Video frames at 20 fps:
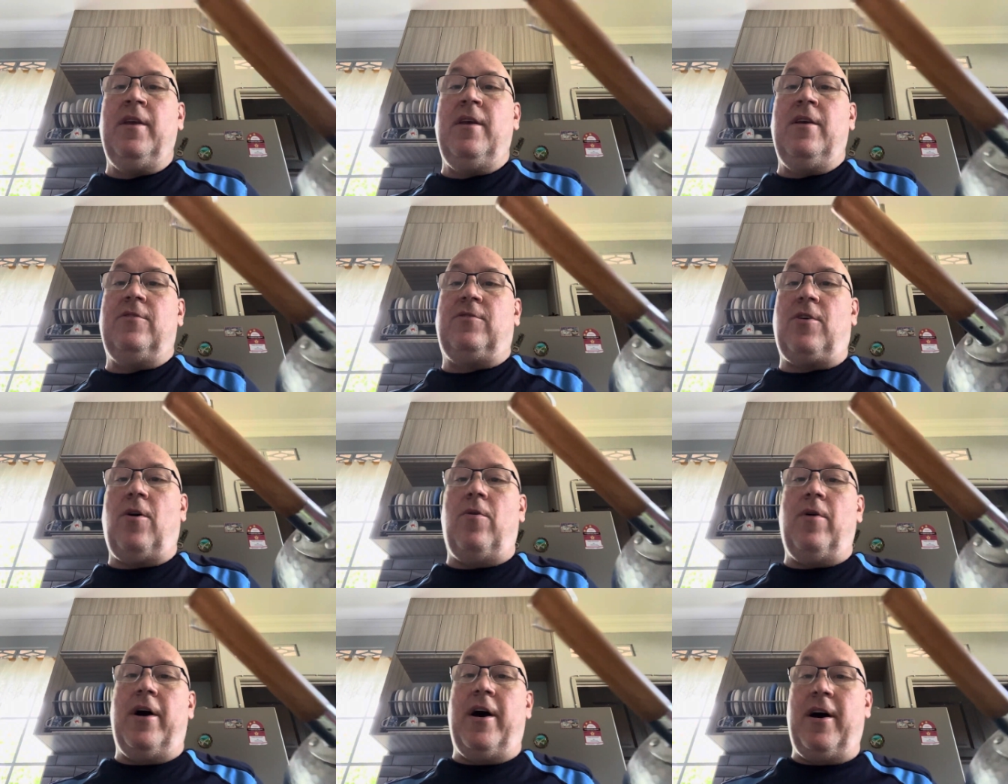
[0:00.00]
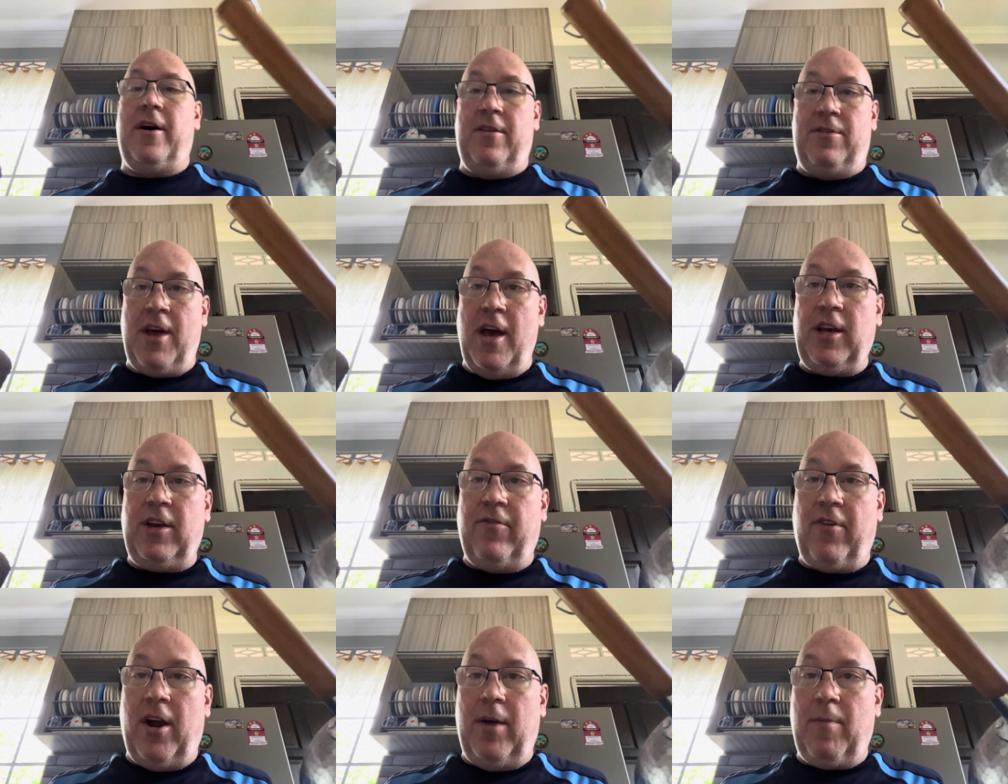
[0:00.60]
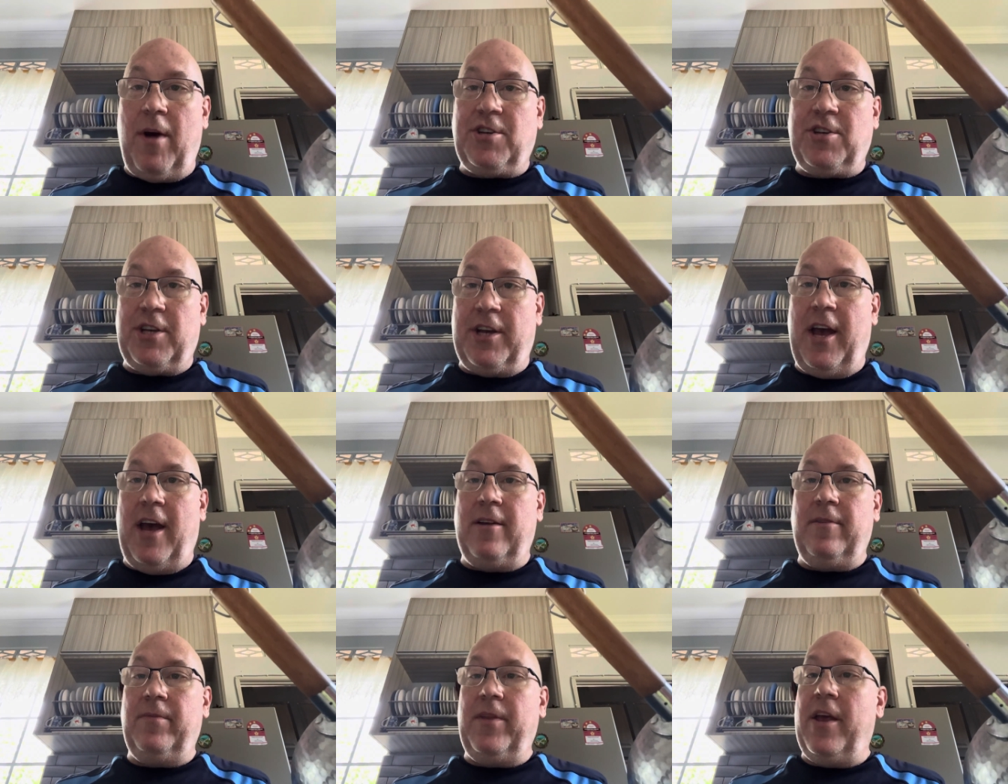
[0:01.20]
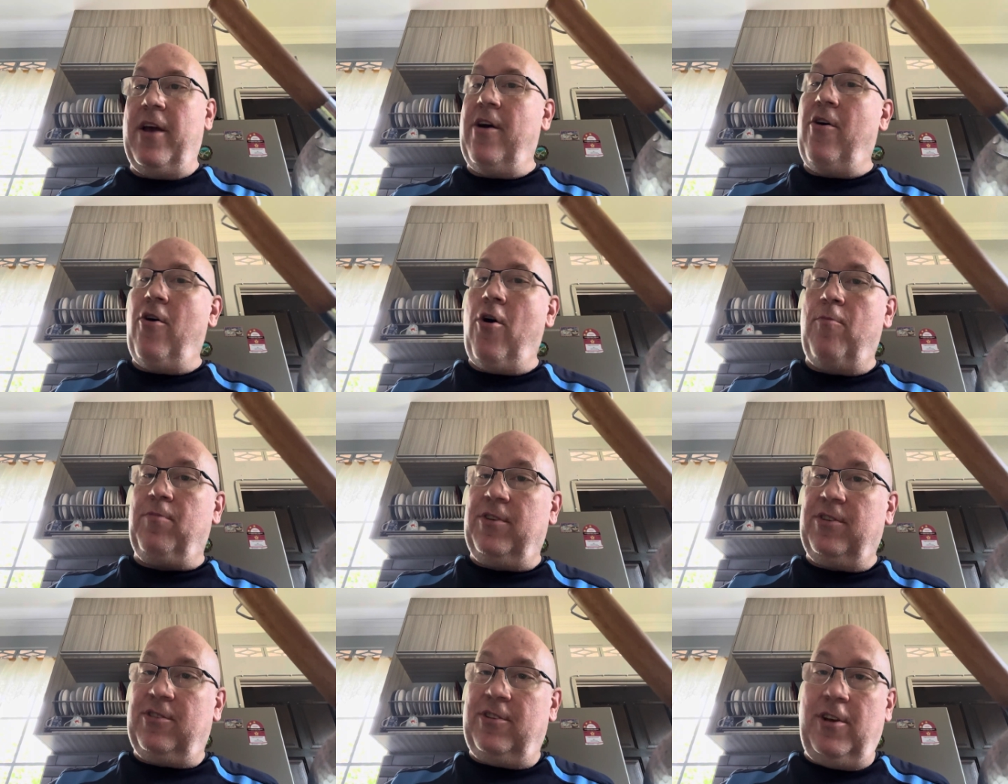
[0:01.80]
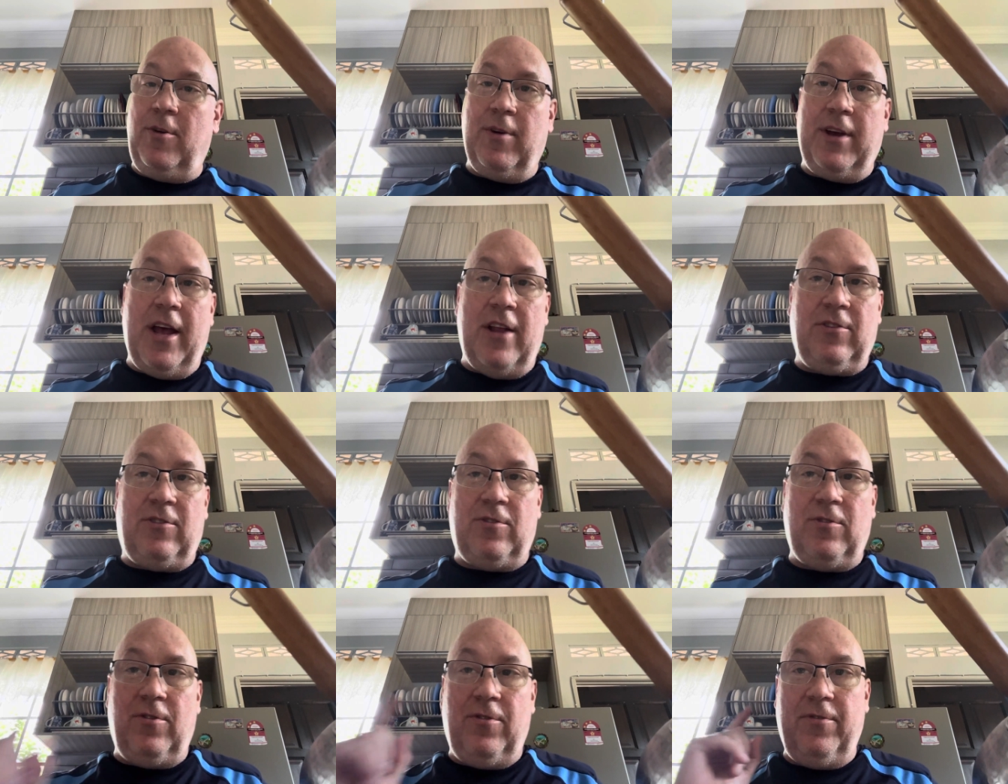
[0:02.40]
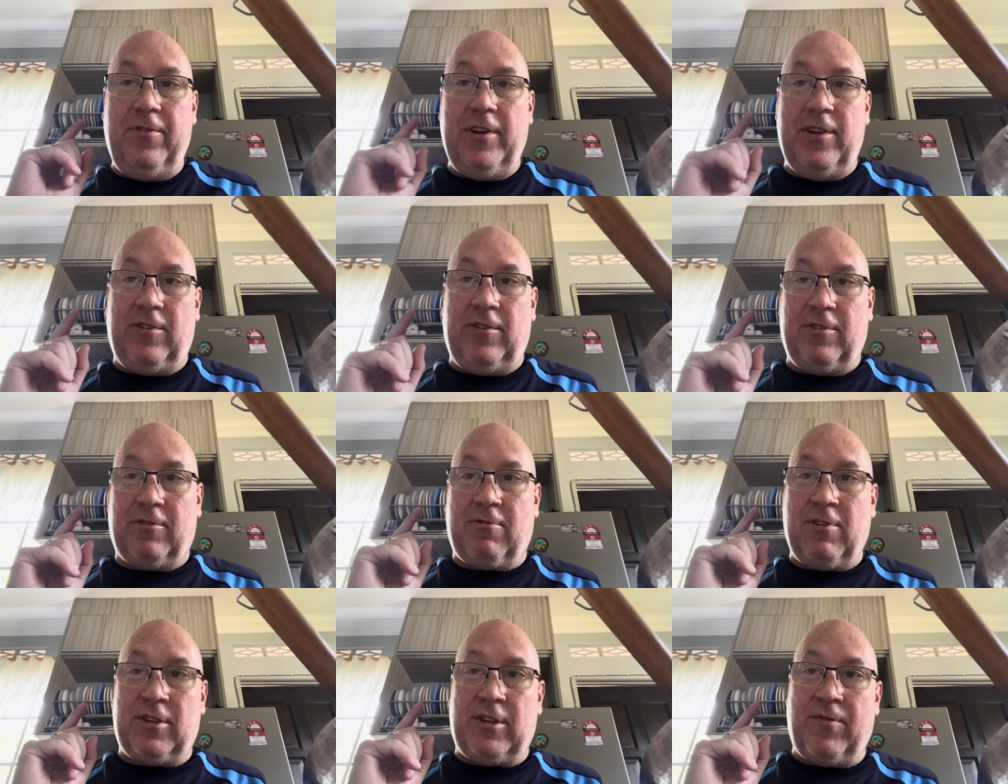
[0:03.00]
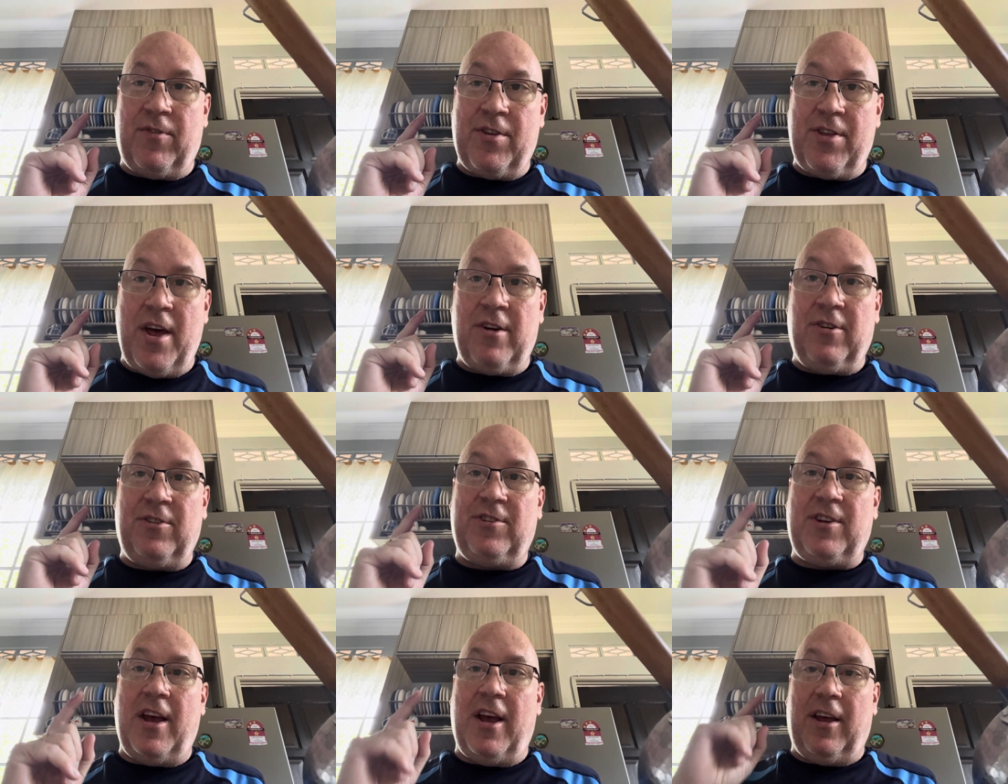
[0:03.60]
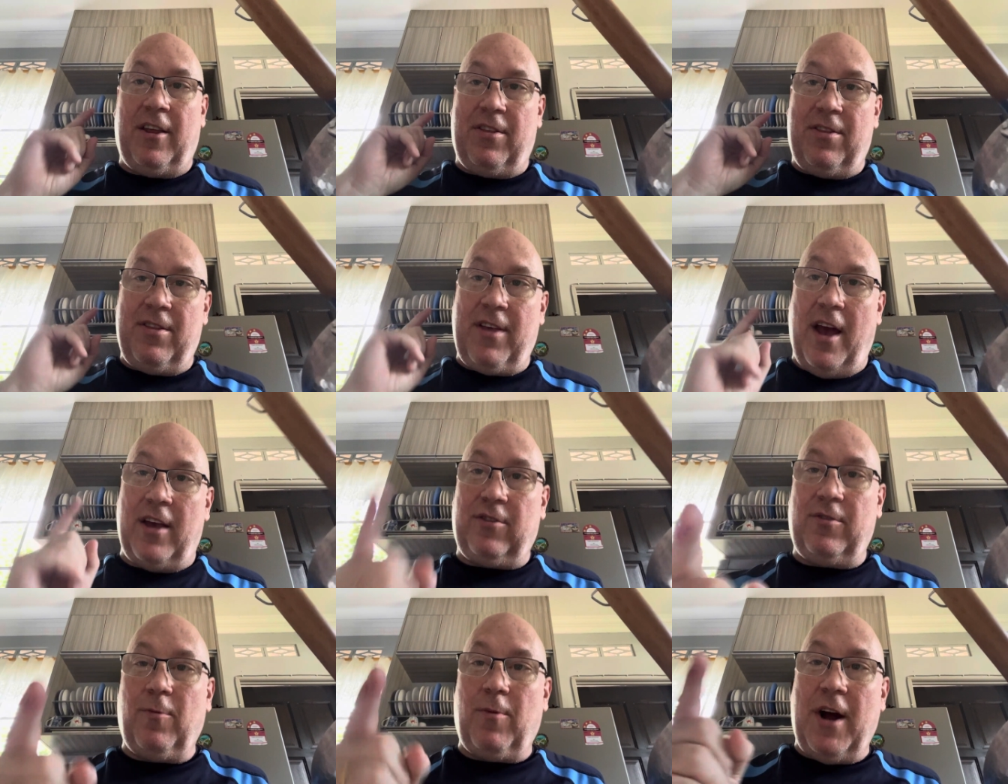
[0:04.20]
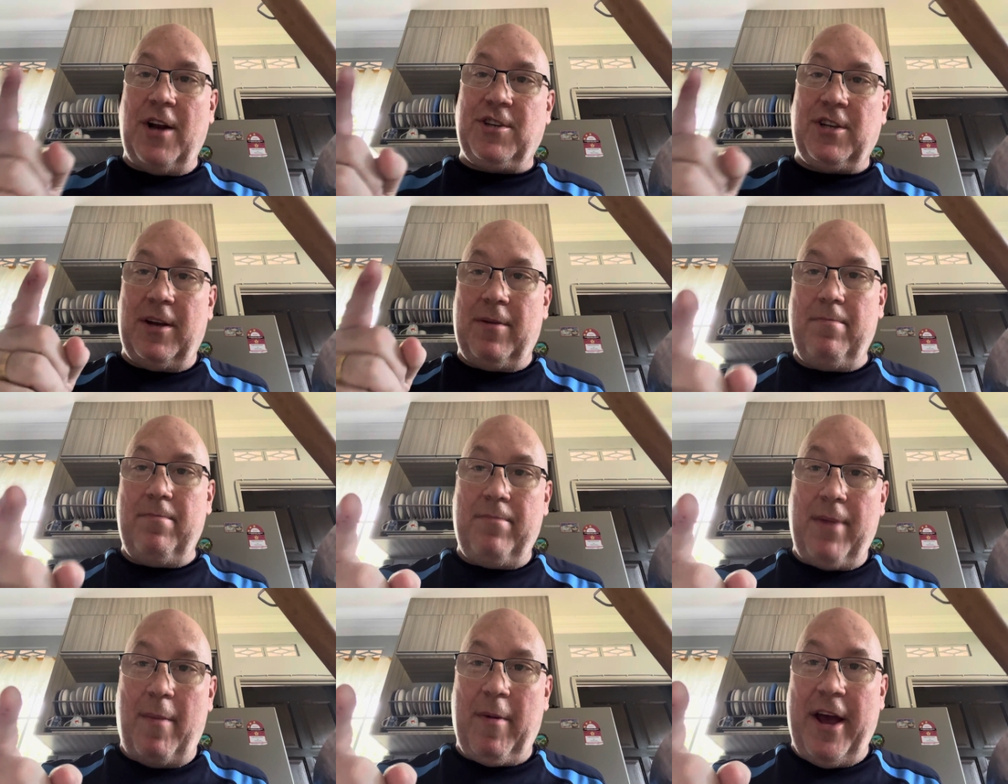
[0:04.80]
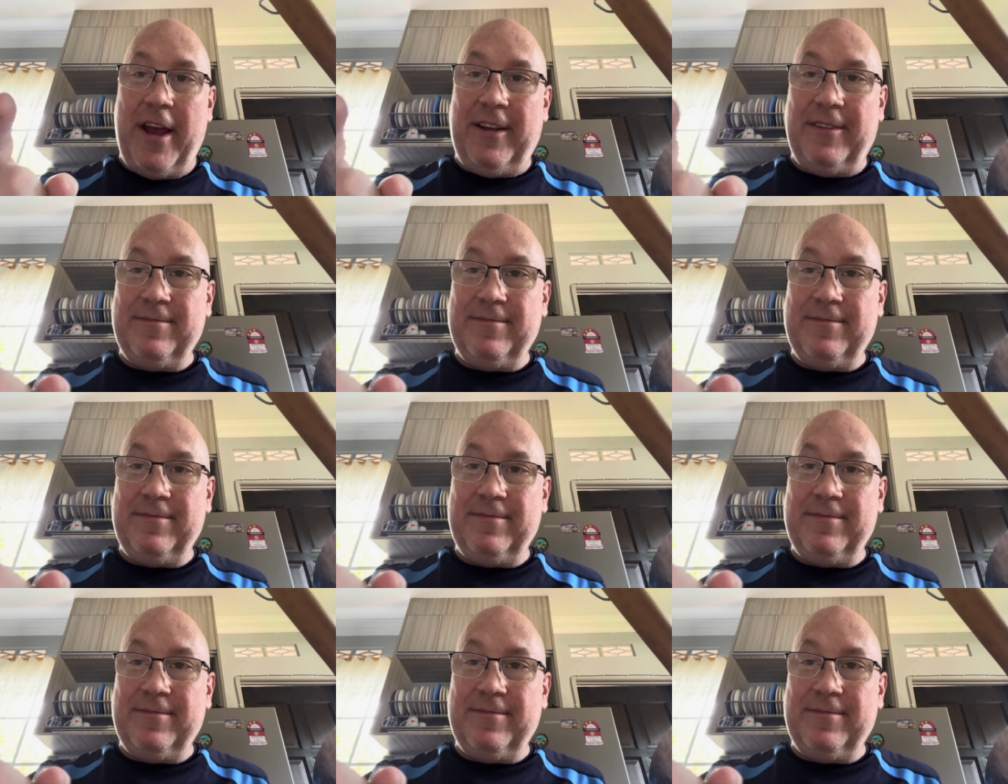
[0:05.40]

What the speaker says: So thank you very much again. Hope to see you again soon. This is Christopher Thunder saying thanks for watching. Bye-bye.